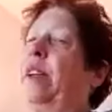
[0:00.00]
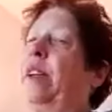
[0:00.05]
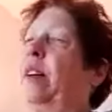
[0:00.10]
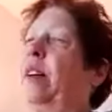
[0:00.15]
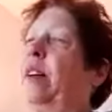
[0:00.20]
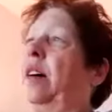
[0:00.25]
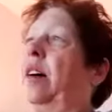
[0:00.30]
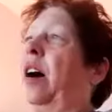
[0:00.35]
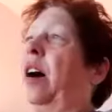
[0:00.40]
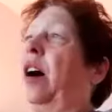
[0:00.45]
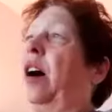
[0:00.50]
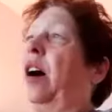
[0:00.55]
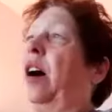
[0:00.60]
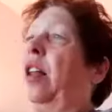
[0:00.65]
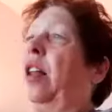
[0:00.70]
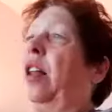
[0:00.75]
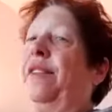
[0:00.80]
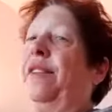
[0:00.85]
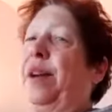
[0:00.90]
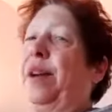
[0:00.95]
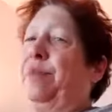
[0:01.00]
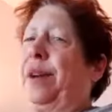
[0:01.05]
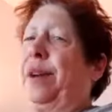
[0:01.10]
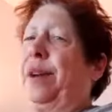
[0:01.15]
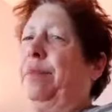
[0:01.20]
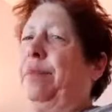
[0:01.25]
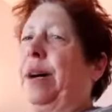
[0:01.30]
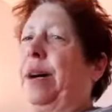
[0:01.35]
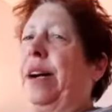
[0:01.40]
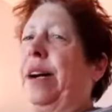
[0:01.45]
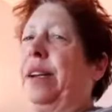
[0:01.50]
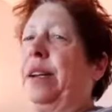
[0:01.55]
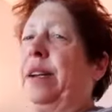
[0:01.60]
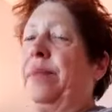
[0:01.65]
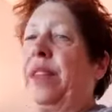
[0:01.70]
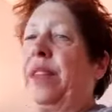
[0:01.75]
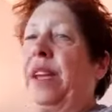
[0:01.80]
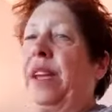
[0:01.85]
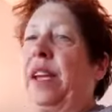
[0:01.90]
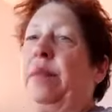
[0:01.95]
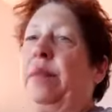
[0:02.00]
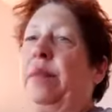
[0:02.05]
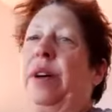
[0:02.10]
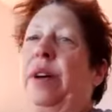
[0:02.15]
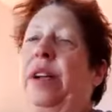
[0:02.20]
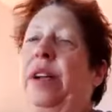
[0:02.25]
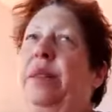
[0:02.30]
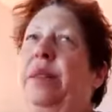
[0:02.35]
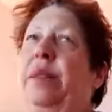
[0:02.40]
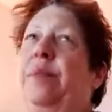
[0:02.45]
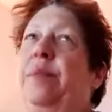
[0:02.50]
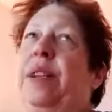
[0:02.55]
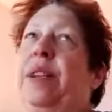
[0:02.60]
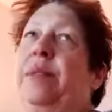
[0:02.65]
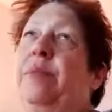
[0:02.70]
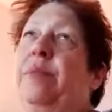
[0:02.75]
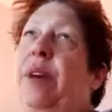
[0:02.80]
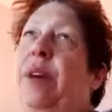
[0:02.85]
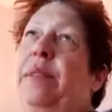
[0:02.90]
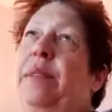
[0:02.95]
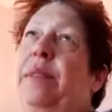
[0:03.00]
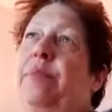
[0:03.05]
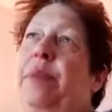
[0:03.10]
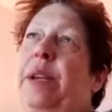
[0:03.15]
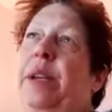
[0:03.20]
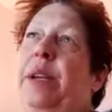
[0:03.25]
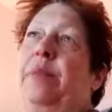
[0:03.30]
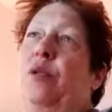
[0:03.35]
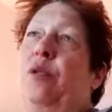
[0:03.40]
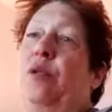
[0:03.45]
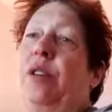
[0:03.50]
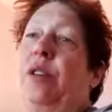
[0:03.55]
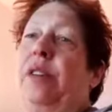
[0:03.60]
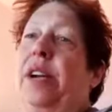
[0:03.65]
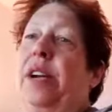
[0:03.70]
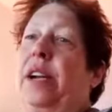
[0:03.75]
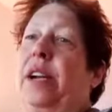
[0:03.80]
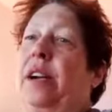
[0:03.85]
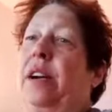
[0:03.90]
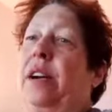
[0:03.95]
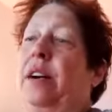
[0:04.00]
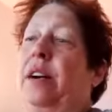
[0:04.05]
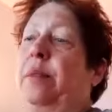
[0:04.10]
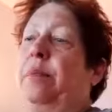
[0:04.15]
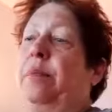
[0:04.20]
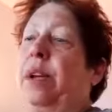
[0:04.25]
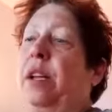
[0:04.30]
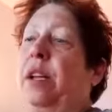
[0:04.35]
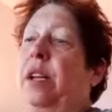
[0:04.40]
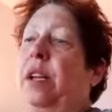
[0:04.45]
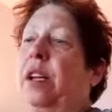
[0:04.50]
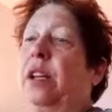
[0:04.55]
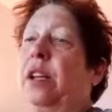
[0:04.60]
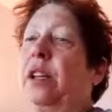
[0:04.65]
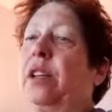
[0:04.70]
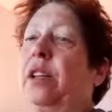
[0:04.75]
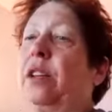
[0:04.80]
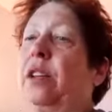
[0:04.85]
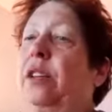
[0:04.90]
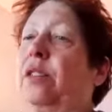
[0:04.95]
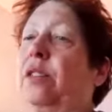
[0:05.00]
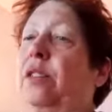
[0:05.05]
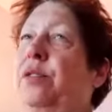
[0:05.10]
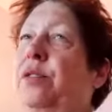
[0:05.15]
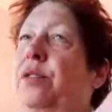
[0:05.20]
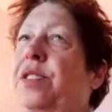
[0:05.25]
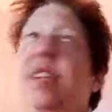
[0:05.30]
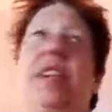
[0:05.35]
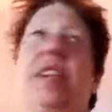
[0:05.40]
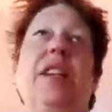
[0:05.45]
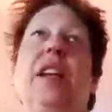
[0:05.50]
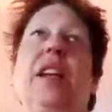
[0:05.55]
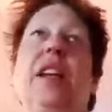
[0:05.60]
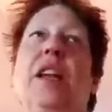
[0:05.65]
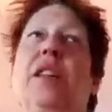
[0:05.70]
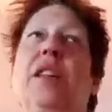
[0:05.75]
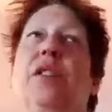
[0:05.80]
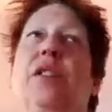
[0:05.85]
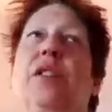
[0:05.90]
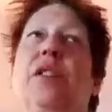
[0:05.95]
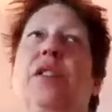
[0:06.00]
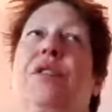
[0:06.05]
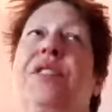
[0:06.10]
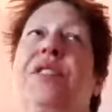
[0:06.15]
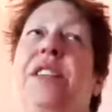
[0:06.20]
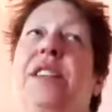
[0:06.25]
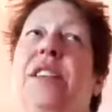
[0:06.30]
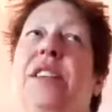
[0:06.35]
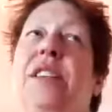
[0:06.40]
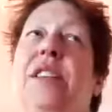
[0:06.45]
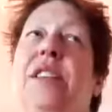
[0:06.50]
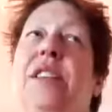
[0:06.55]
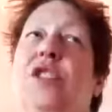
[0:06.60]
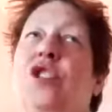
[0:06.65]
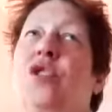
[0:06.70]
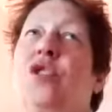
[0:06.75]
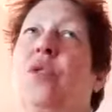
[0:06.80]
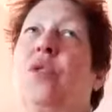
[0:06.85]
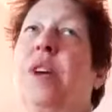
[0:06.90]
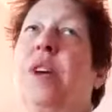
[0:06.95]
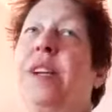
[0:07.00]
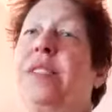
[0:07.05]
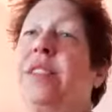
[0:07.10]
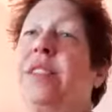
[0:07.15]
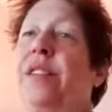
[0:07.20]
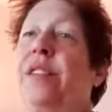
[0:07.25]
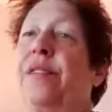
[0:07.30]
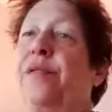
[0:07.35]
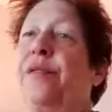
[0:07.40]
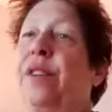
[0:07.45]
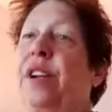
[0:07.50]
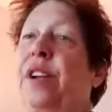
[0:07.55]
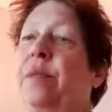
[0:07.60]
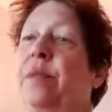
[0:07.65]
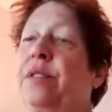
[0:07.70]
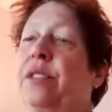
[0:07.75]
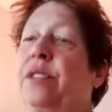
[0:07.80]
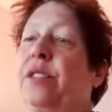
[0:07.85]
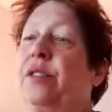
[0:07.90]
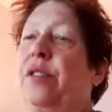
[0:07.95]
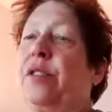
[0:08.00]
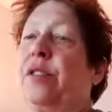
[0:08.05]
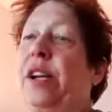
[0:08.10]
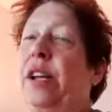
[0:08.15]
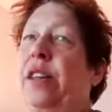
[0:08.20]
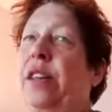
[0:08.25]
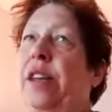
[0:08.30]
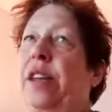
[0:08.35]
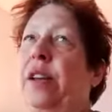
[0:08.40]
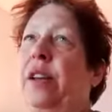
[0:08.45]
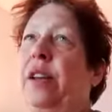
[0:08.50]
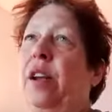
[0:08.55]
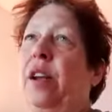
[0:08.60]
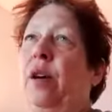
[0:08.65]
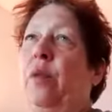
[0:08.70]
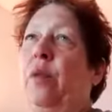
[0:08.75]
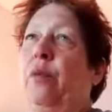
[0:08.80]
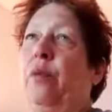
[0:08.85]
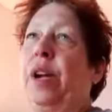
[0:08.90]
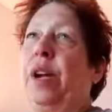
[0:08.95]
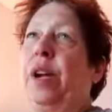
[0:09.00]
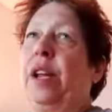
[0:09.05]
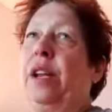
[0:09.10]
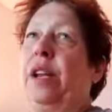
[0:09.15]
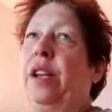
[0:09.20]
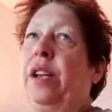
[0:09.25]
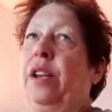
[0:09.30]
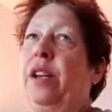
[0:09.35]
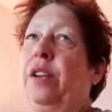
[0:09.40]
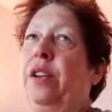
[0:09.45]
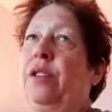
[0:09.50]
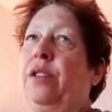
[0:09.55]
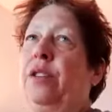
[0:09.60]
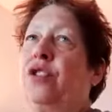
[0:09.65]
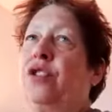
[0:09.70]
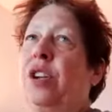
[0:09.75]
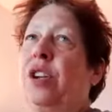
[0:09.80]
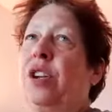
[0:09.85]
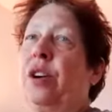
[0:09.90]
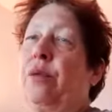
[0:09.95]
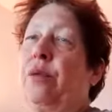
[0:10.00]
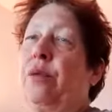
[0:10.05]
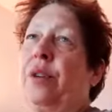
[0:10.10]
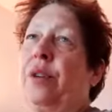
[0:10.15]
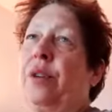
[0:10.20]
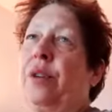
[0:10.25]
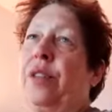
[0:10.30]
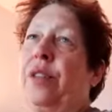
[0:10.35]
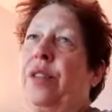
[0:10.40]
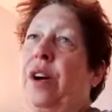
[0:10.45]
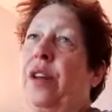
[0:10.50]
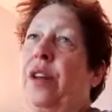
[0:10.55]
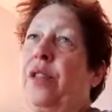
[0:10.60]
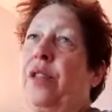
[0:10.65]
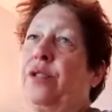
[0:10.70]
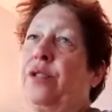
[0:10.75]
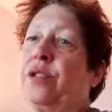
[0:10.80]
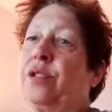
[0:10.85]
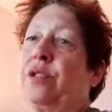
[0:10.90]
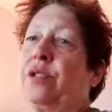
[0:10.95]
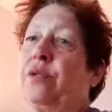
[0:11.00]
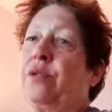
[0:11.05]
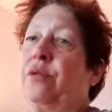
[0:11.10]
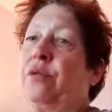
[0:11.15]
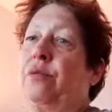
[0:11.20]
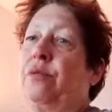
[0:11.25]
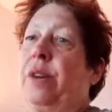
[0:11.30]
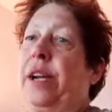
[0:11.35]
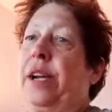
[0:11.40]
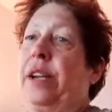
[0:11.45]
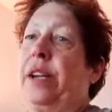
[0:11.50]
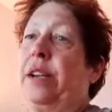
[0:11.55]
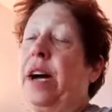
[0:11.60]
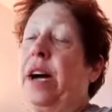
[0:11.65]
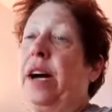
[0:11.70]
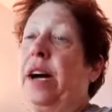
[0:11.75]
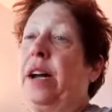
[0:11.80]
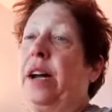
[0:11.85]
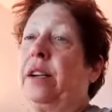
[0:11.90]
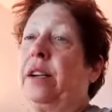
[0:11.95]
all of them combined, I'm thinking, but it might be more like losing the choice and the freedom to do it. And then when you share with others who might not